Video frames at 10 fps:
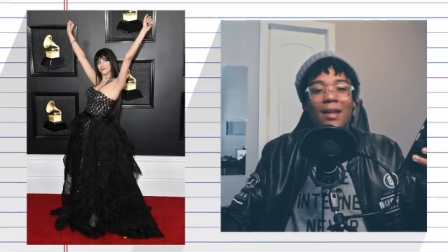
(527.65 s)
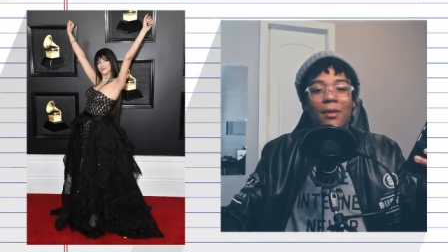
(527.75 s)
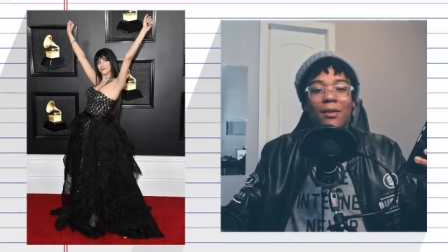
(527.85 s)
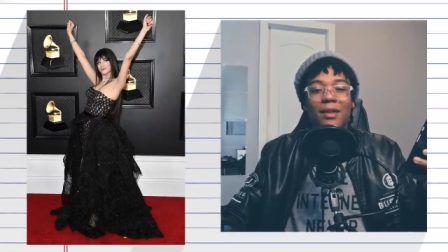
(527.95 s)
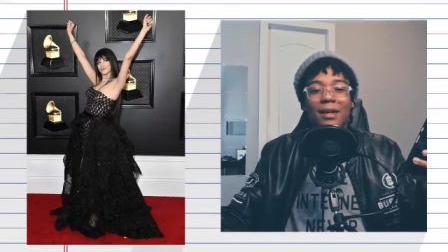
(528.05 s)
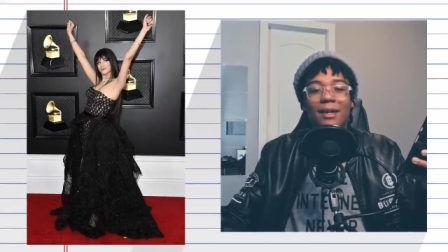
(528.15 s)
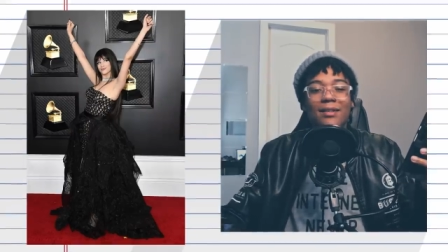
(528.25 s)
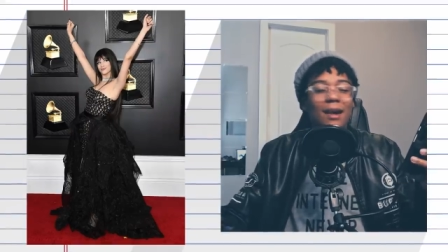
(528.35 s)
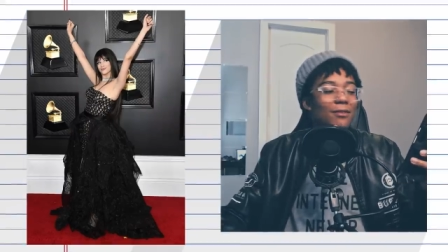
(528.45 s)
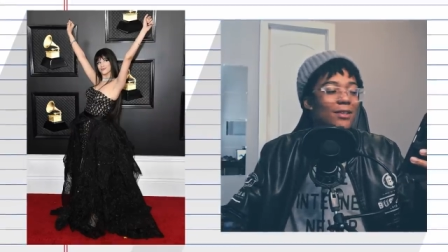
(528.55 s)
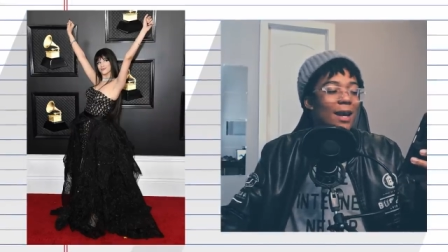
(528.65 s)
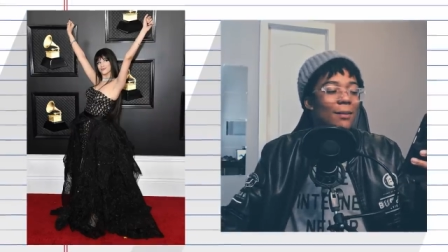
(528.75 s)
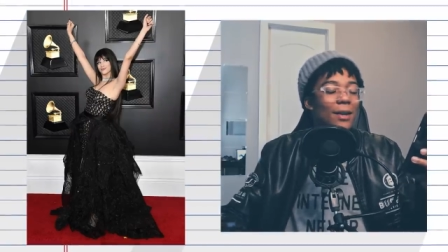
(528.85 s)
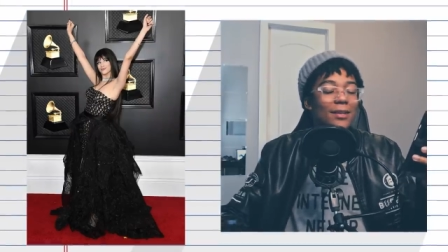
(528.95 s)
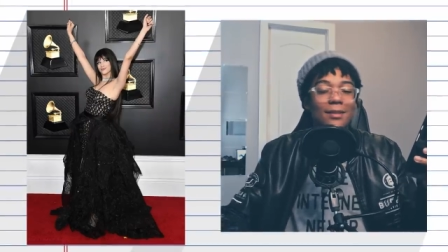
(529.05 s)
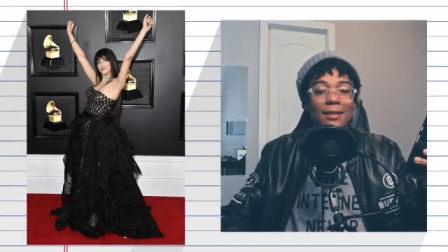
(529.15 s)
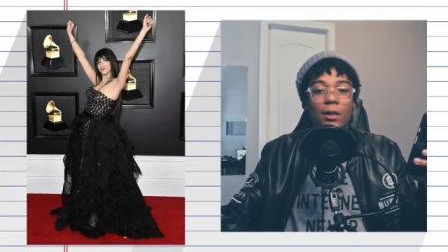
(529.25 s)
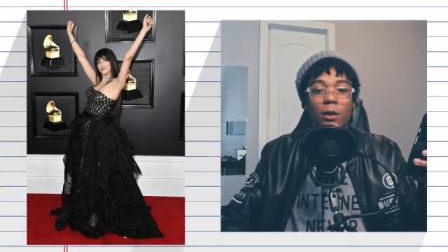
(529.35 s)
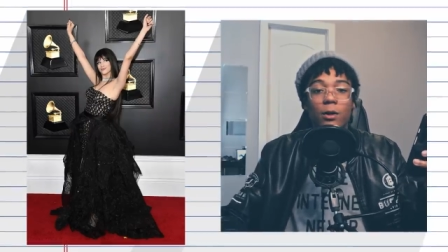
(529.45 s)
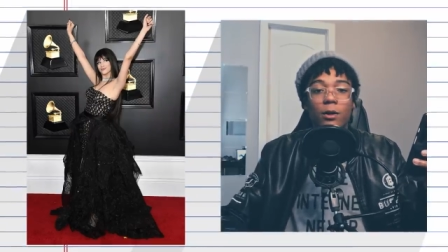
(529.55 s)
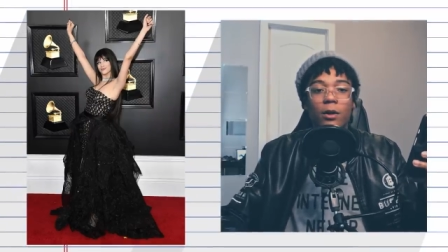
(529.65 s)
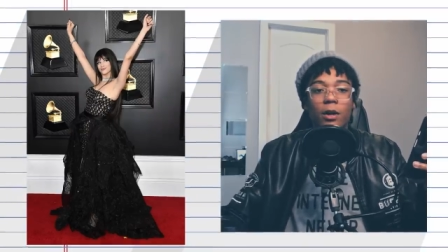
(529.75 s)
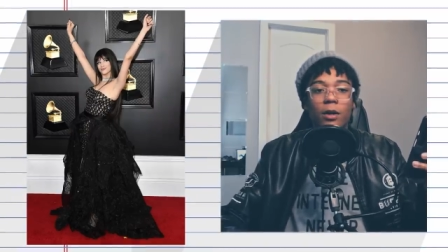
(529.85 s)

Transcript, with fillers: Now, the thing is, every time I see her,